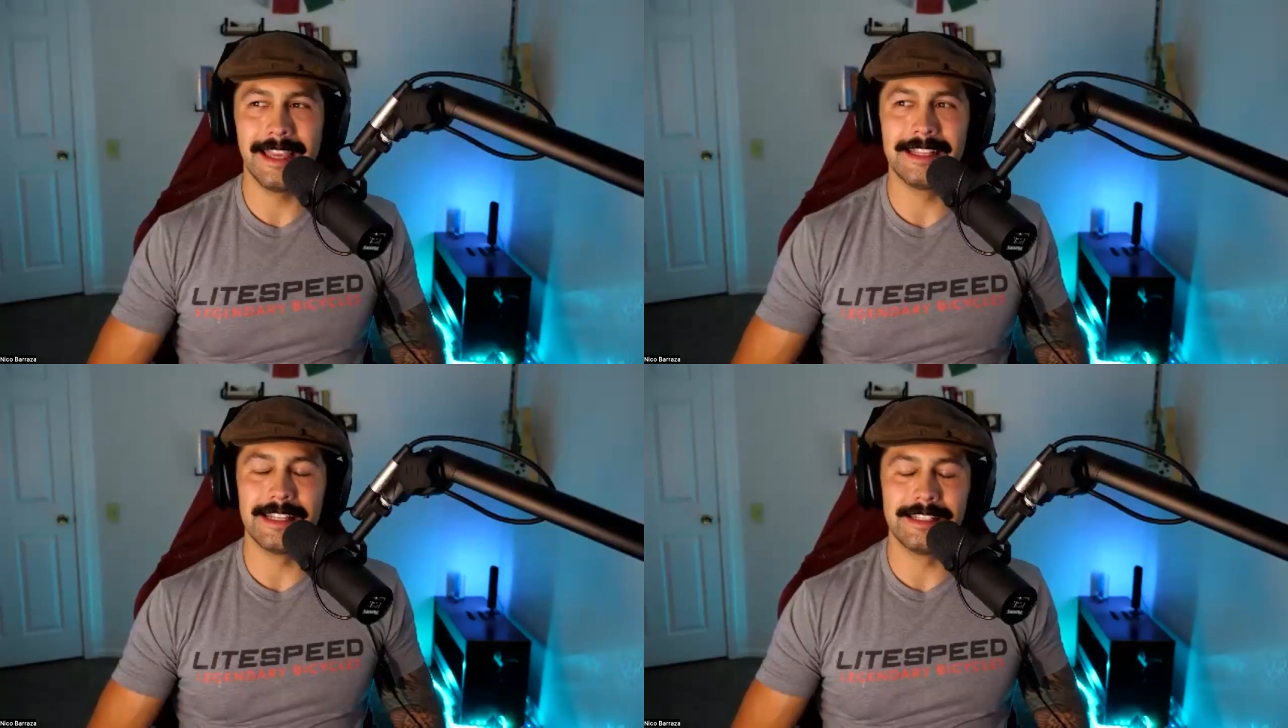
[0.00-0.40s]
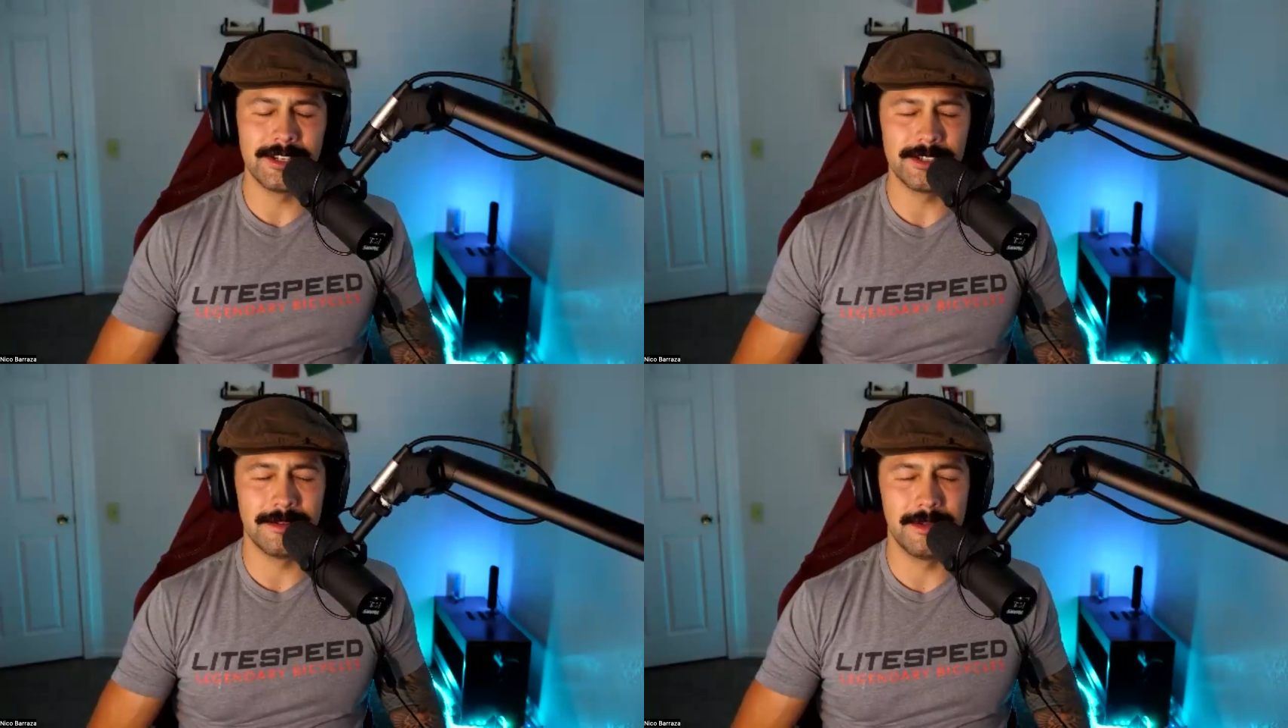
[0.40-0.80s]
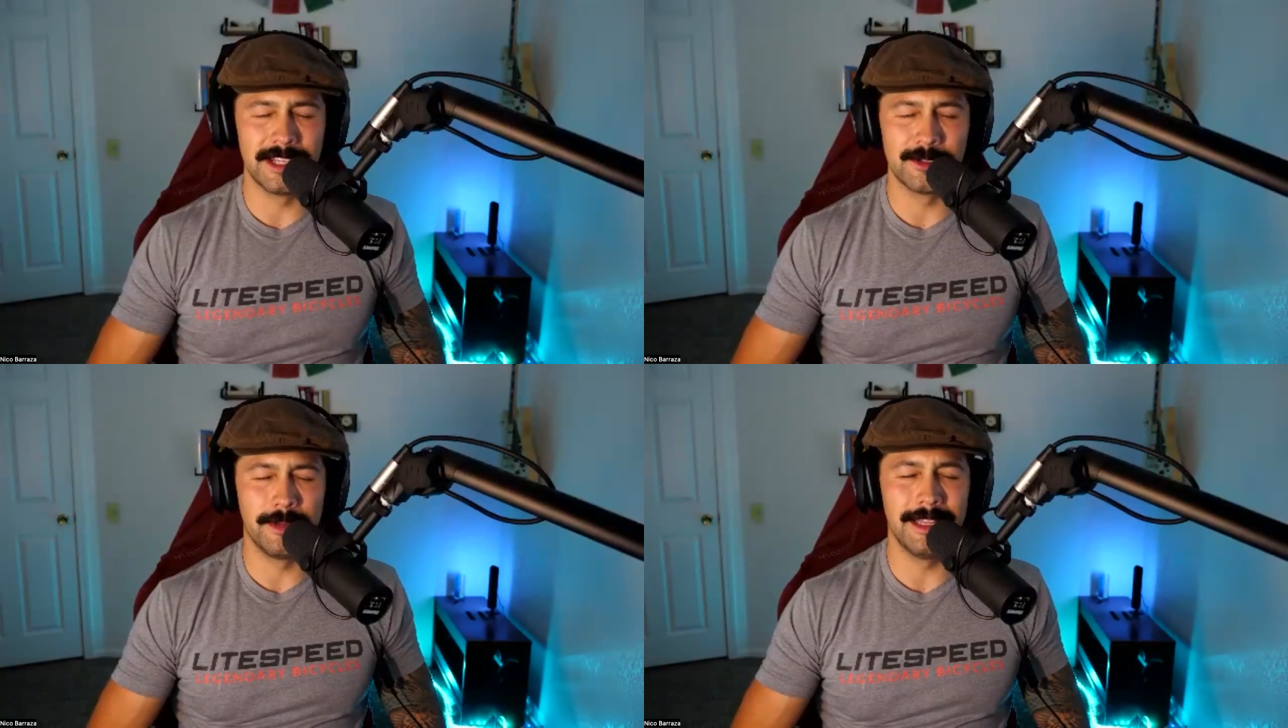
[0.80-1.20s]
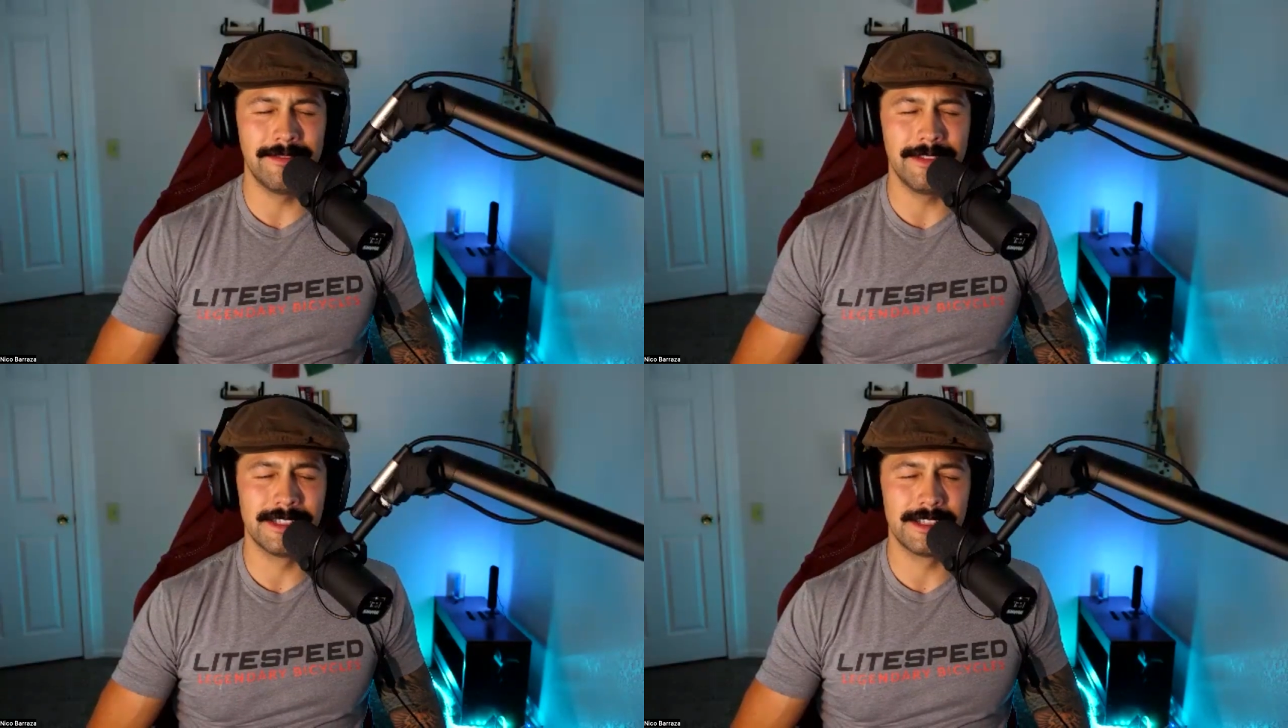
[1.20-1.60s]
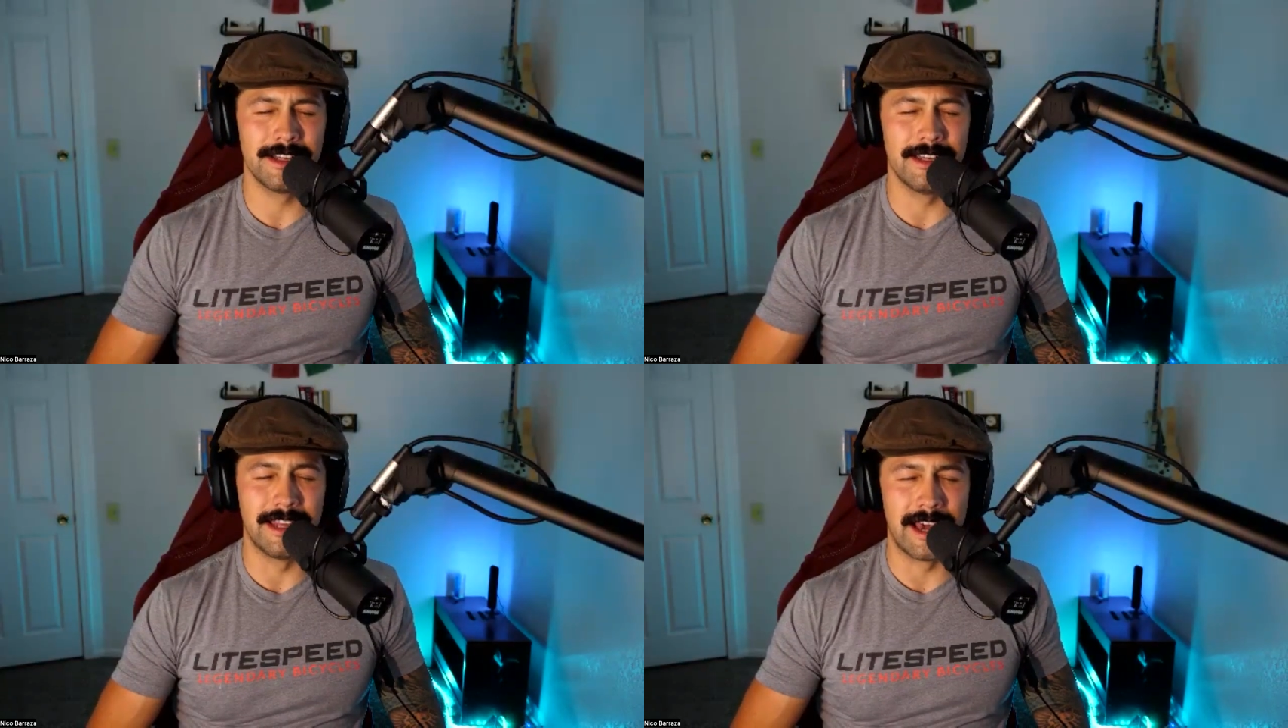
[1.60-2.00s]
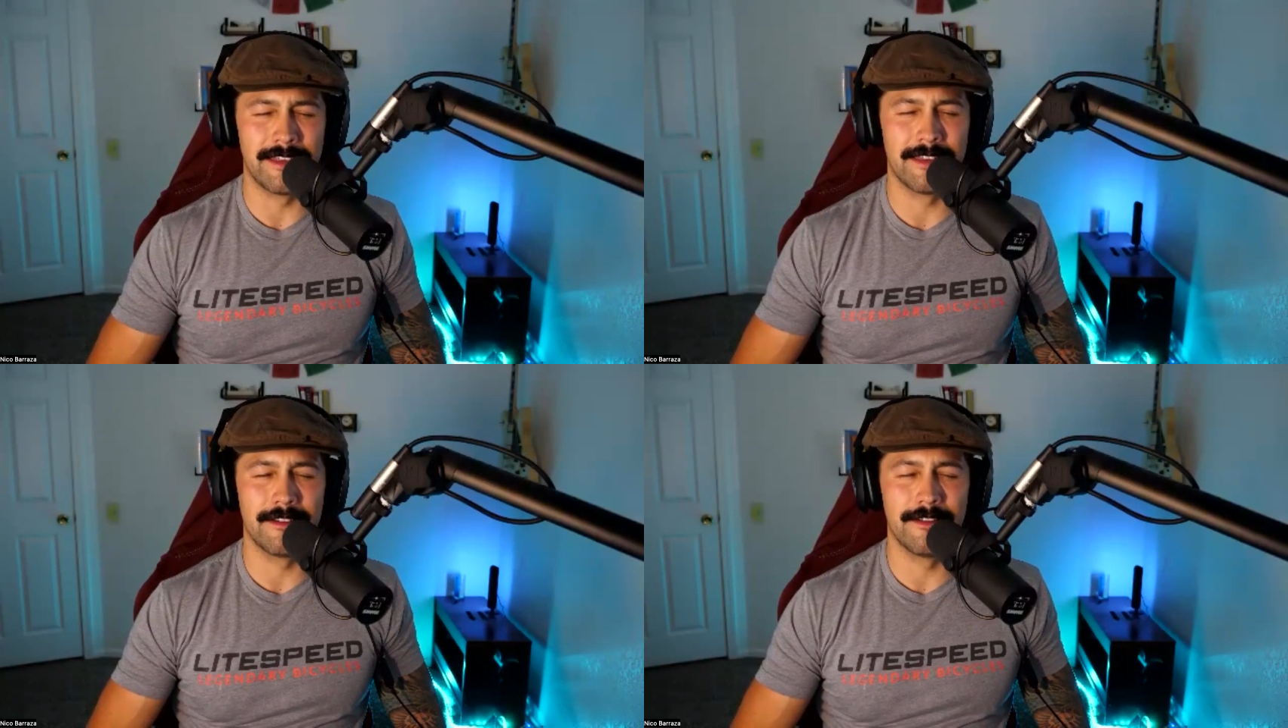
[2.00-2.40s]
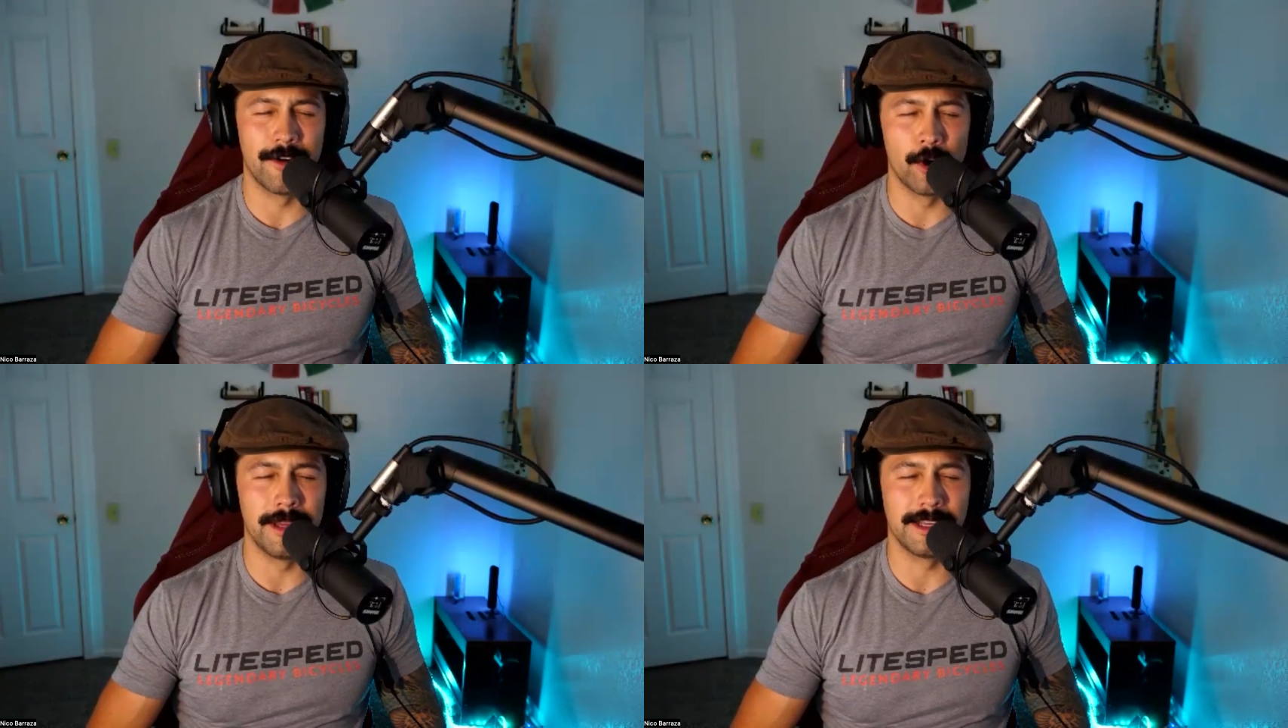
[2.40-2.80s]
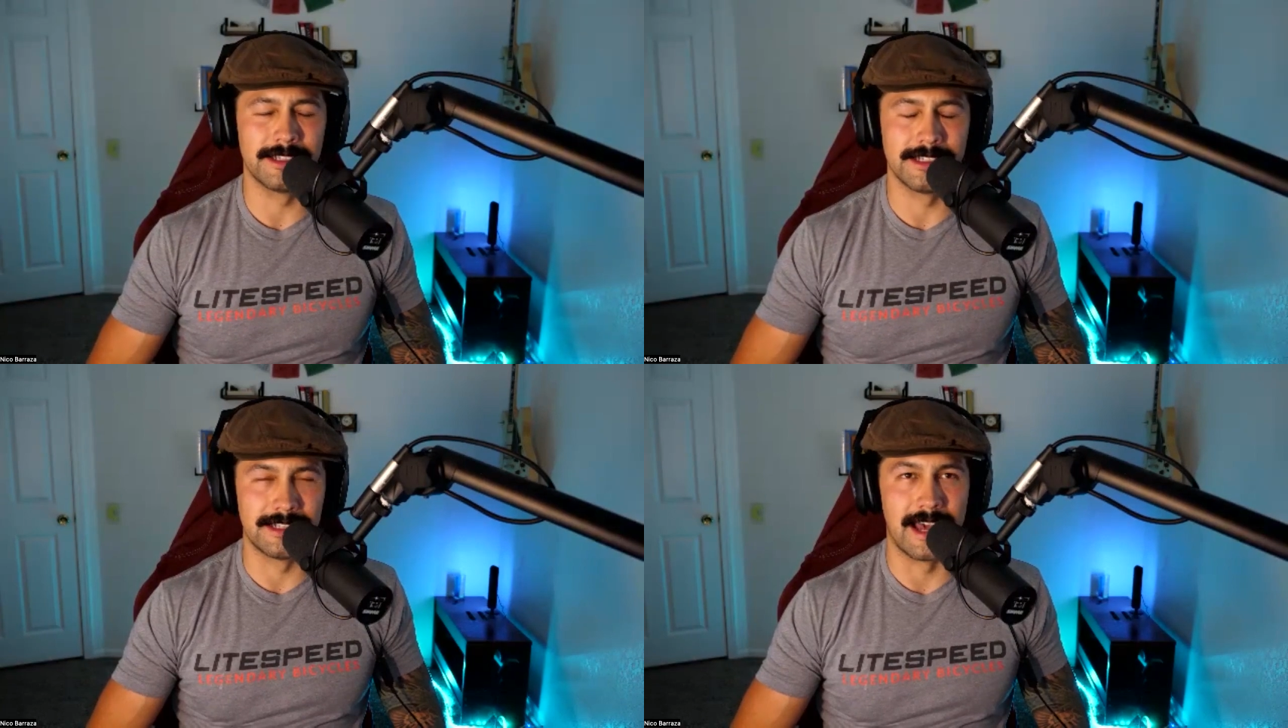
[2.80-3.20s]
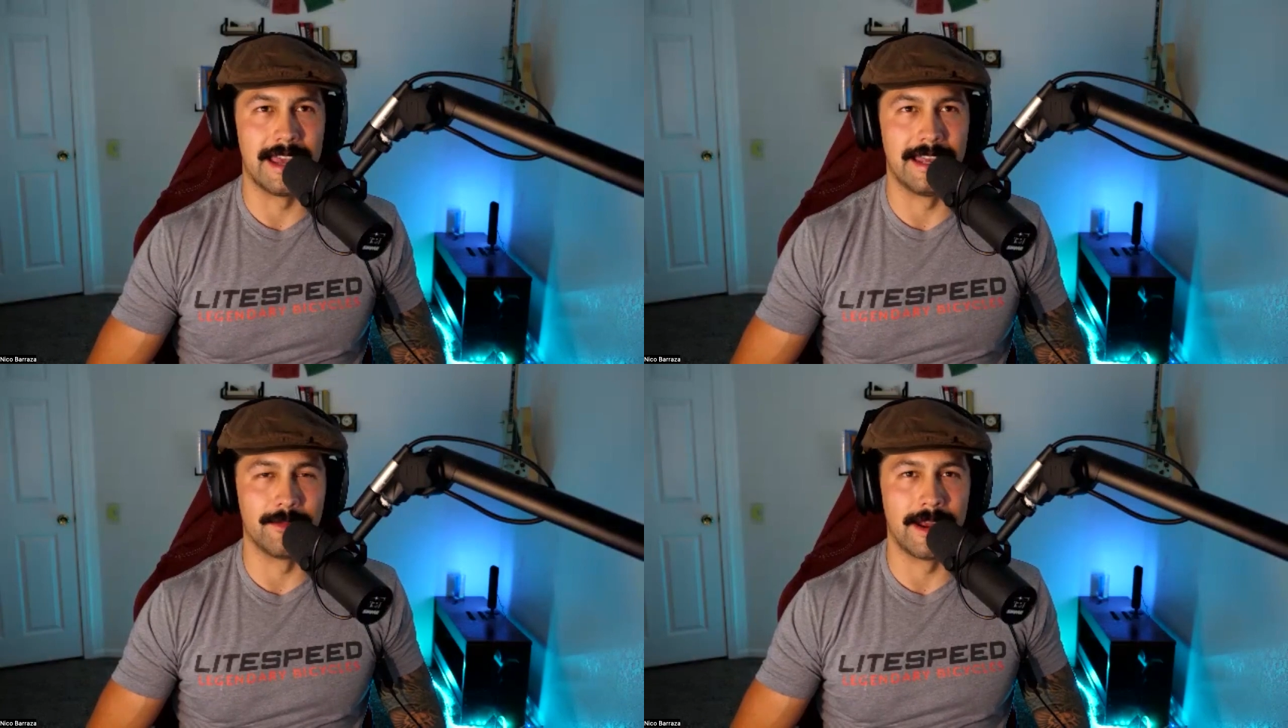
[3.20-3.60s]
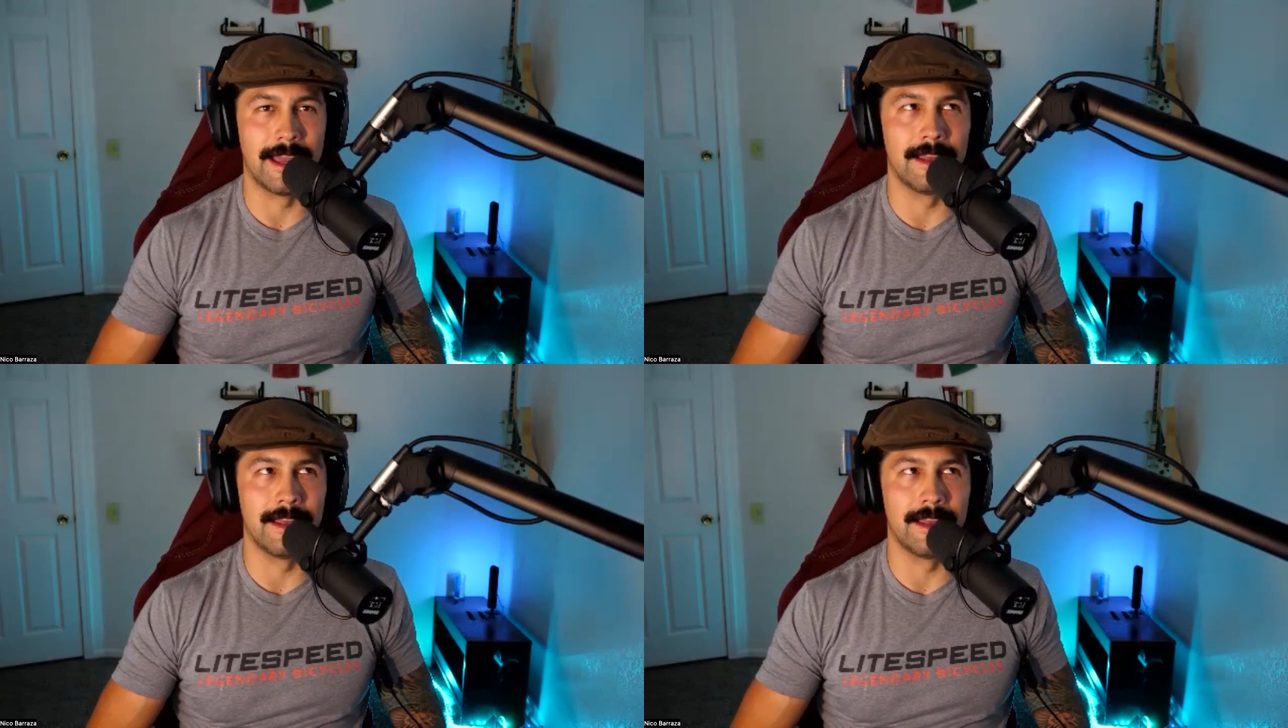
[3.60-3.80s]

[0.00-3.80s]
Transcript: It's interesting because we live in such a death phobic society, right?